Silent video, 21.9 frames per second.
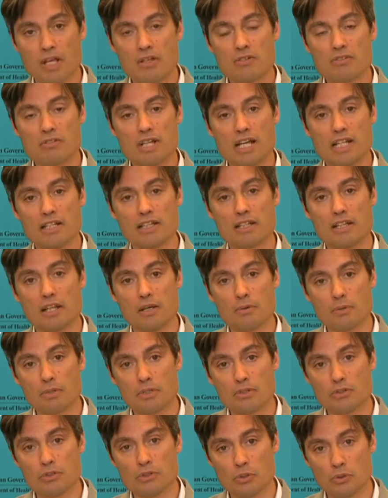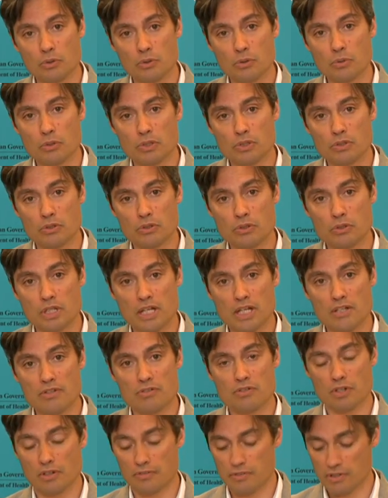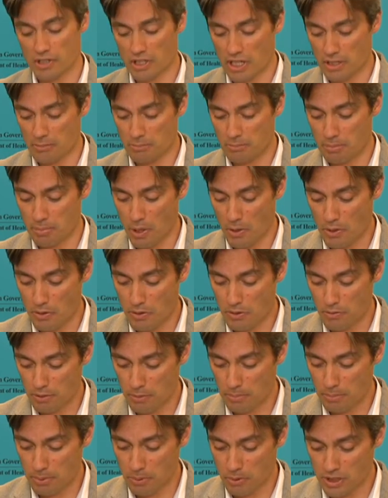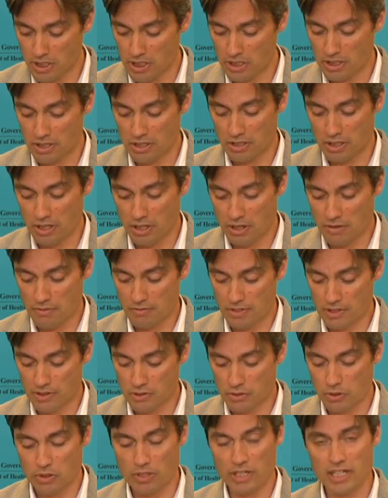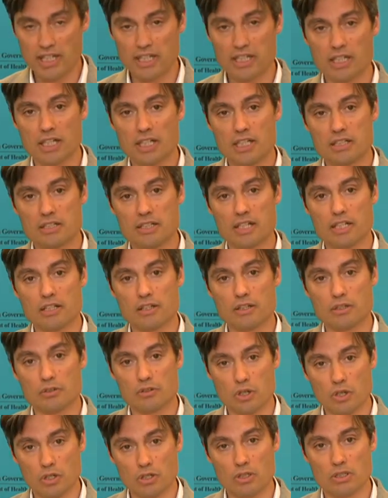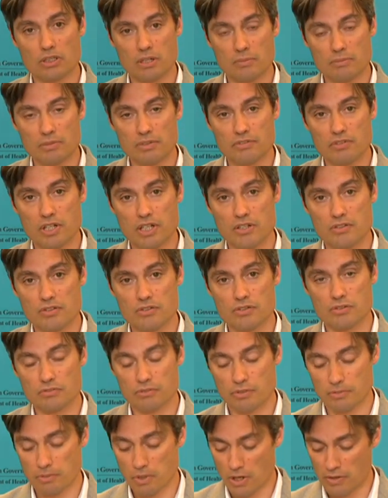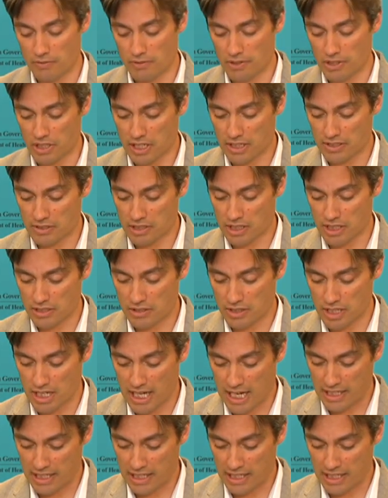Sadly, there were two new deaths overnight, both reported in Victoria, taking the total number of deaths from COVID 19 to